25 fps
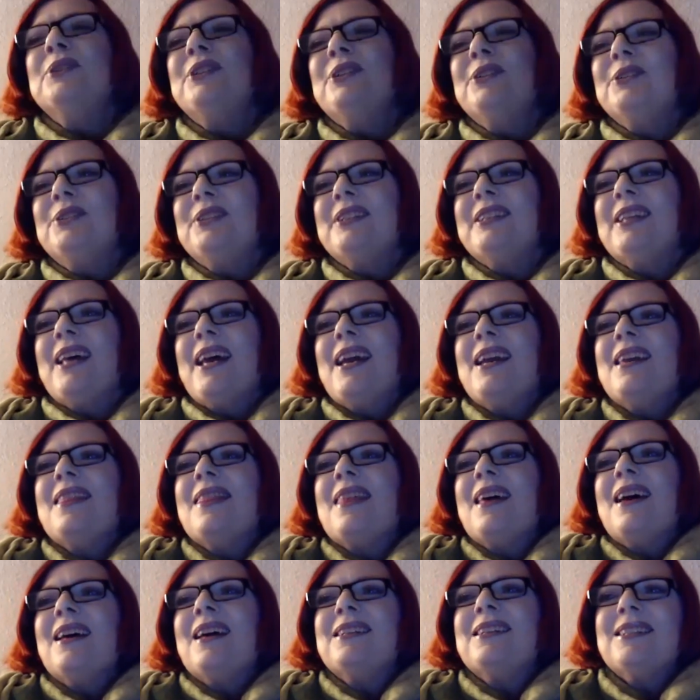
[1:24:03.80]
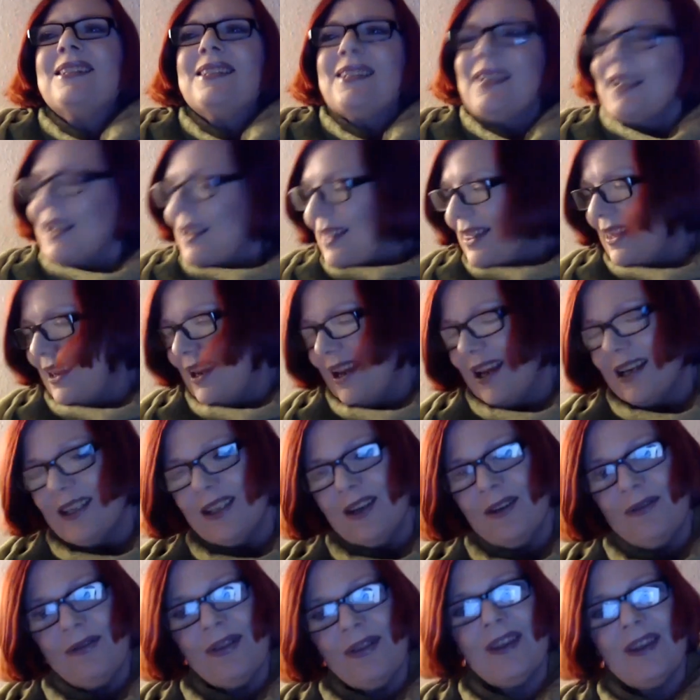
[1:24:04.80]
you say that at the end
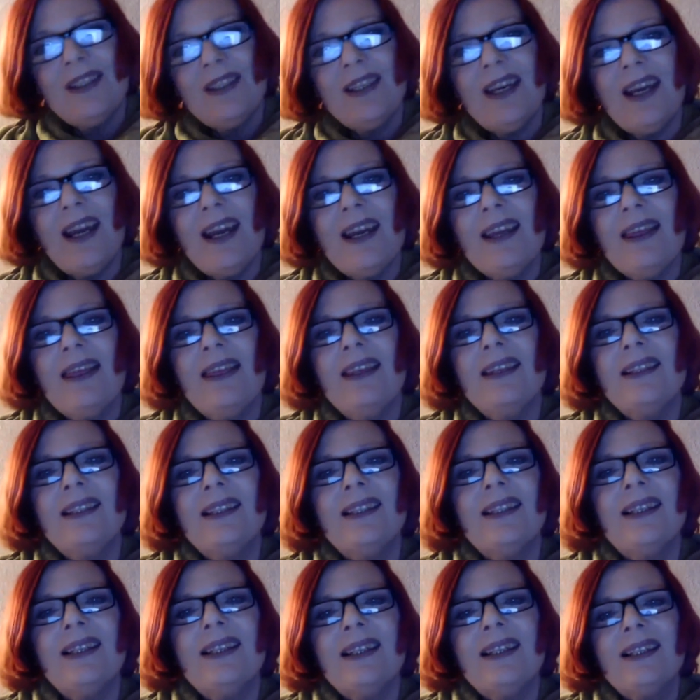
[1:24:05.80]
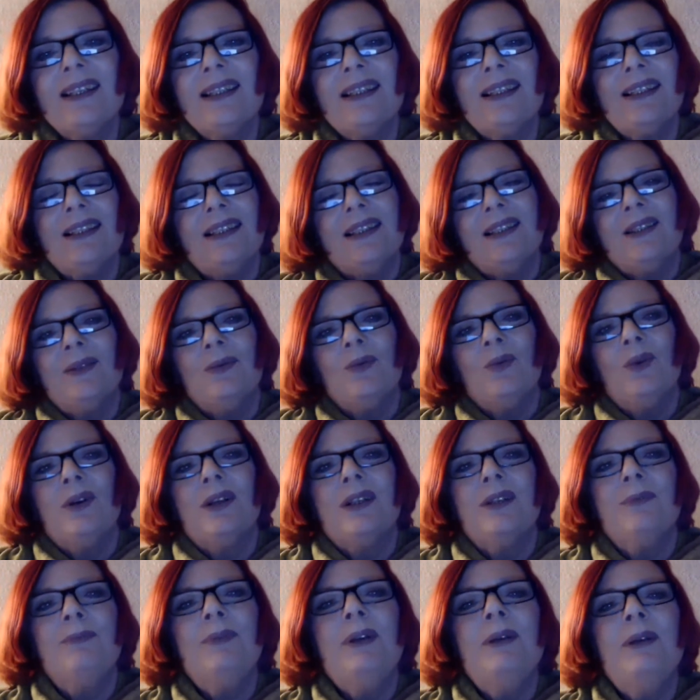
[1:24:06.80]
of the day, this is
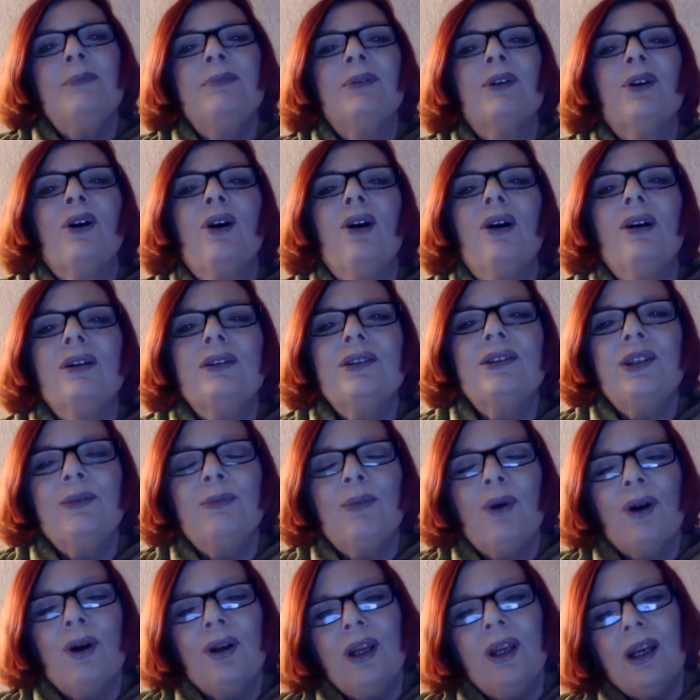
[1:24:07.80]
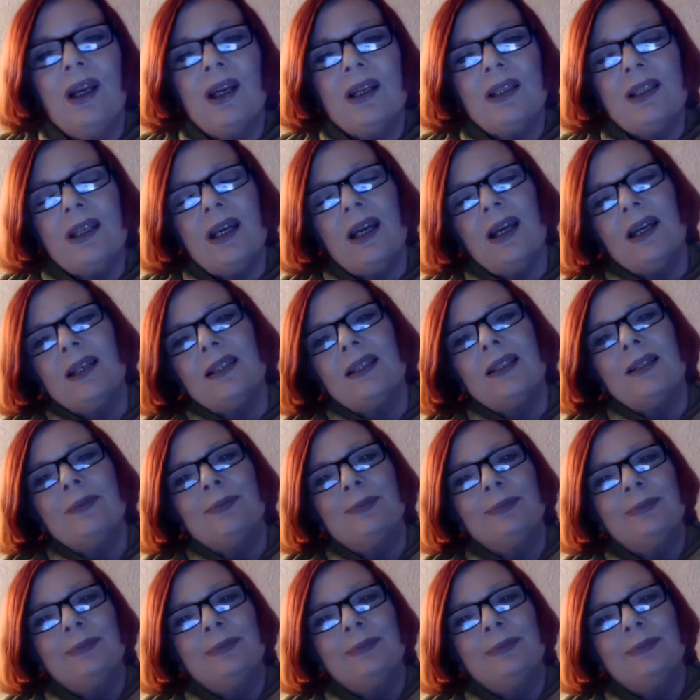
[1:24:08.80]
what people call demonic attacks?